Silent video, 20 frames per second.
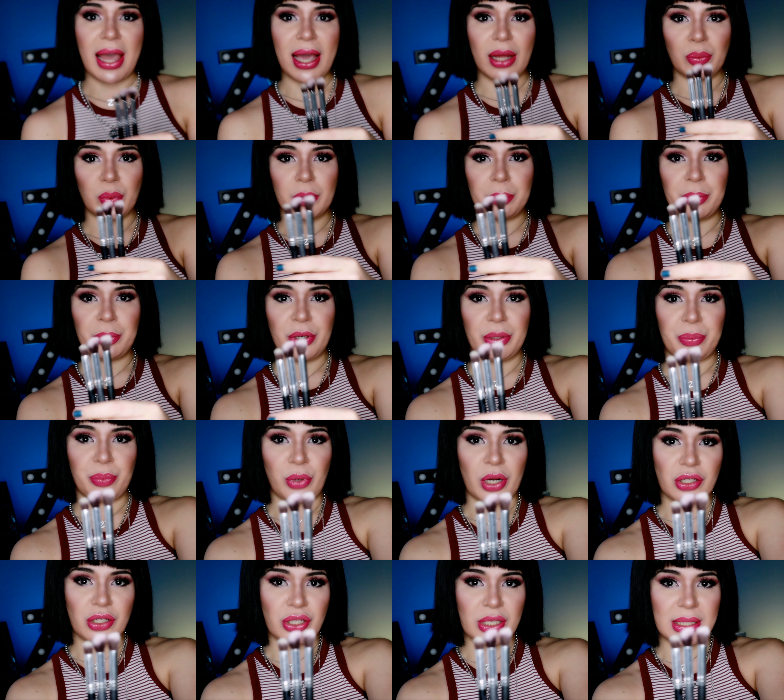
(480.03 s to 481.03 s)
that would be
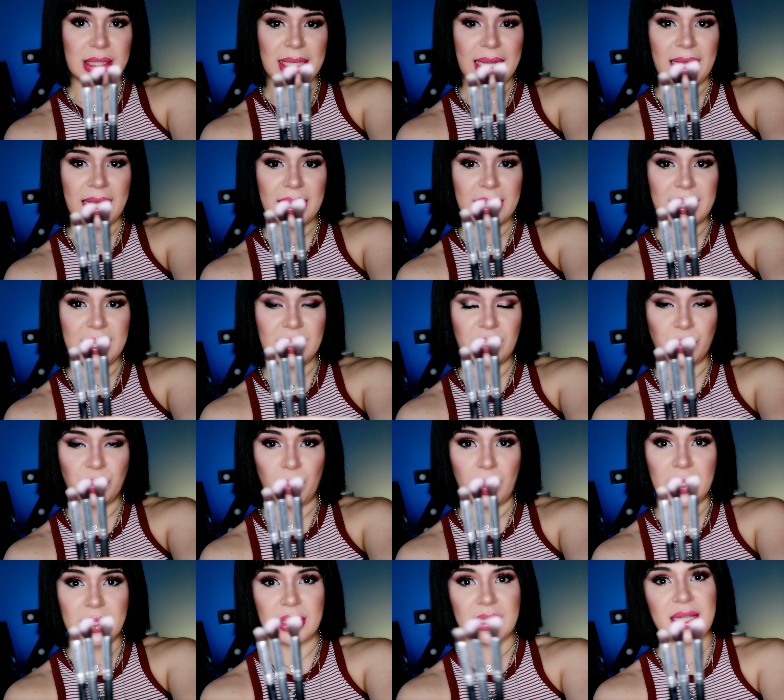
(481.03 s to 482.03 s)
brushes like these
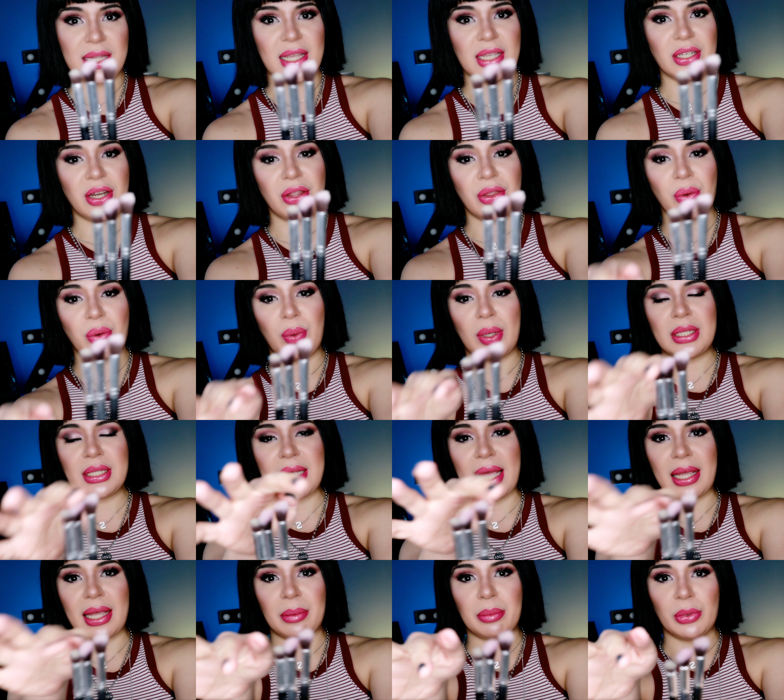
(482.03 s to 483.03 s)
ones. These are the
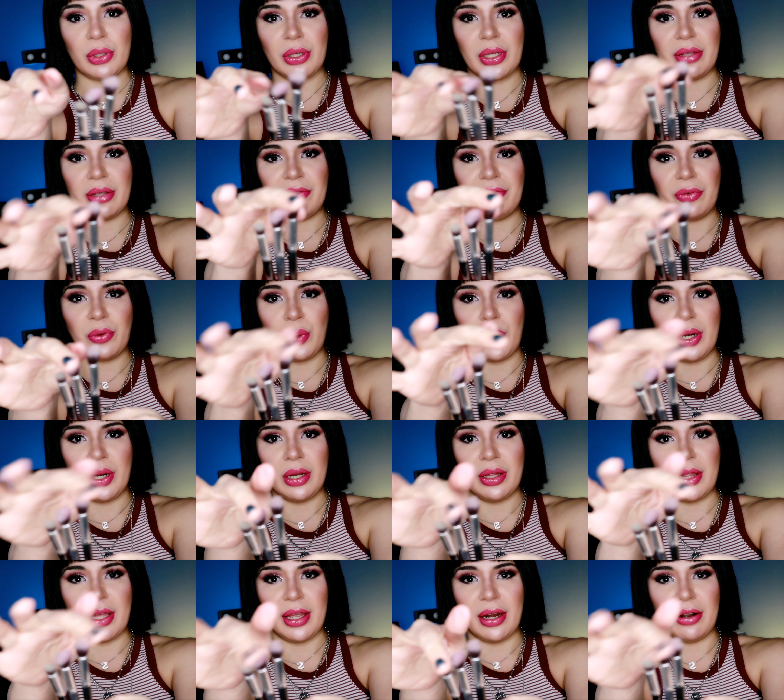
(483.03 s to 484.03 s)
ones I am looking for.
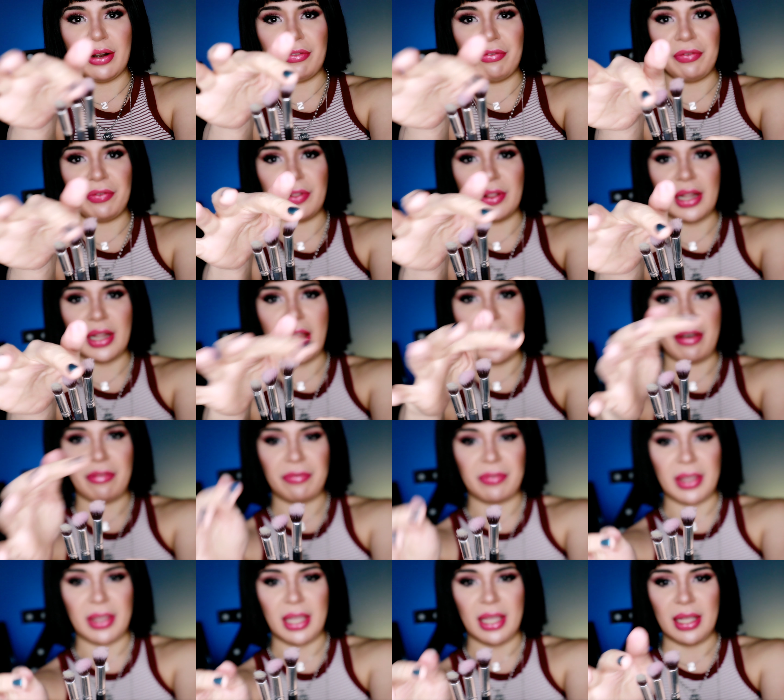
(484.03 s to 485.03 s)
They are
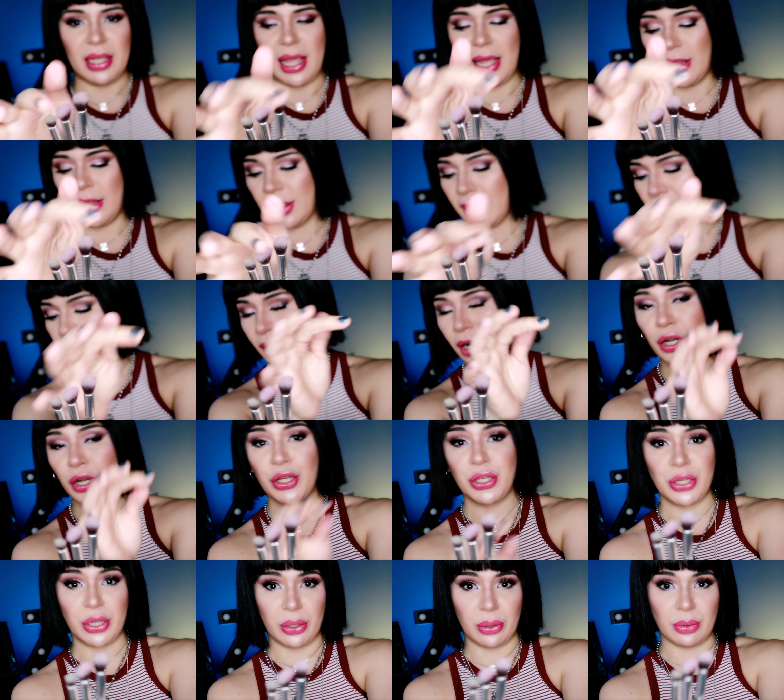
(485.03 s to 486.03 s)
fluffy and they are
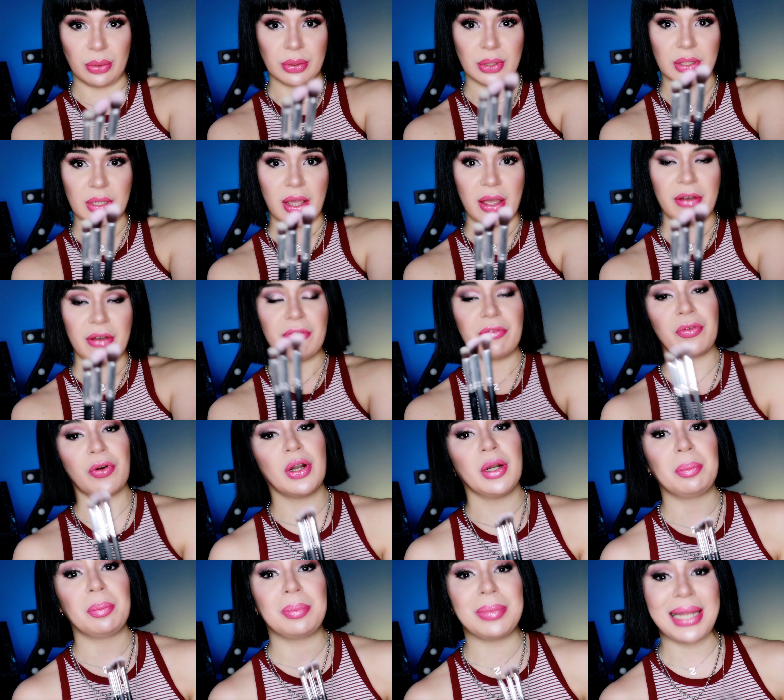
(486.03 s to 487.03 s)
used
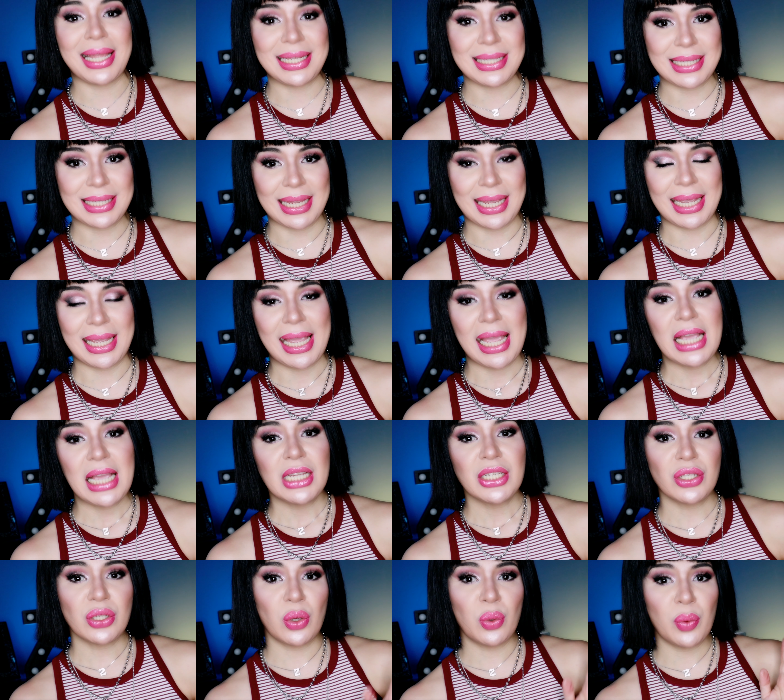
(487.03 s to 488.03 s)
for blending.
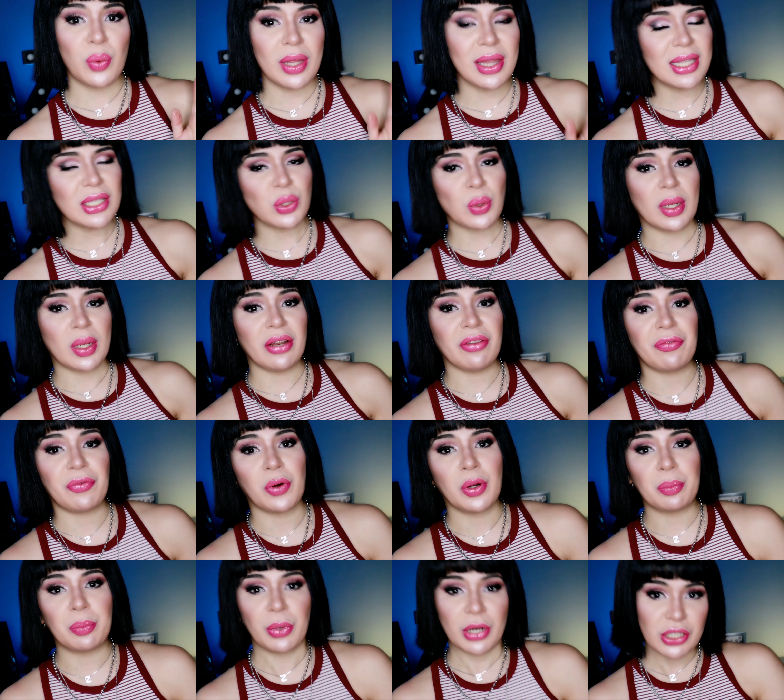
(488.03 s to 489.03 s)
So with this
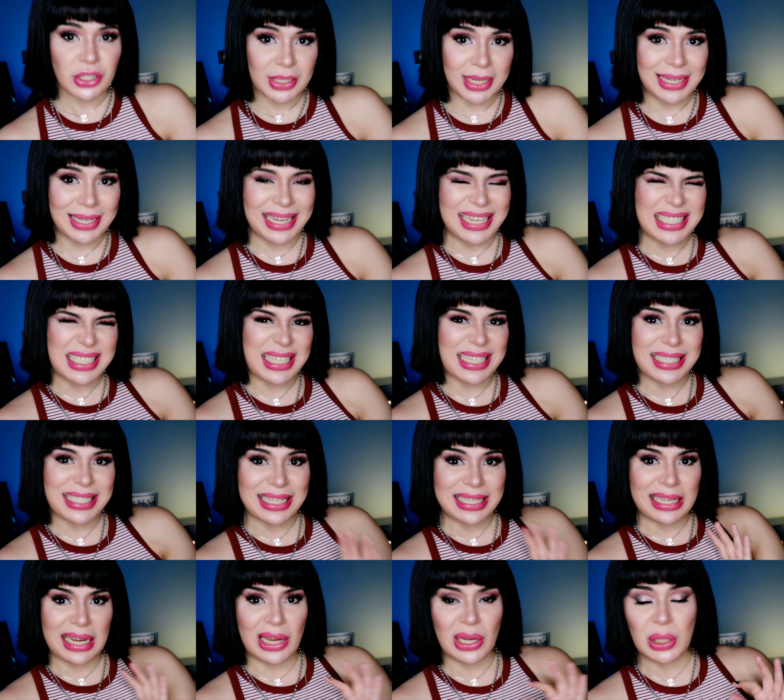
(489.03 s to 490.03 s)
24 brush set, it
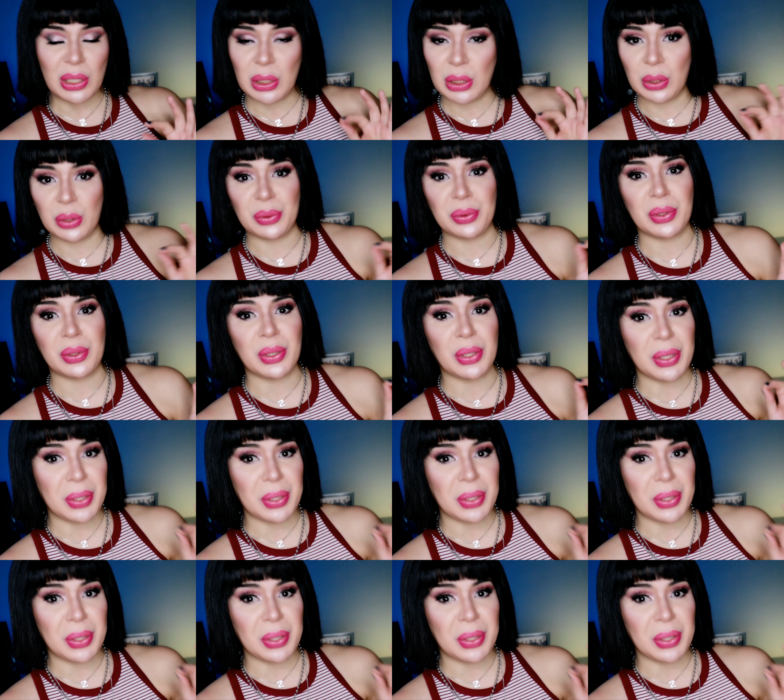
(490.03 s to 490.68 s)
doesn't include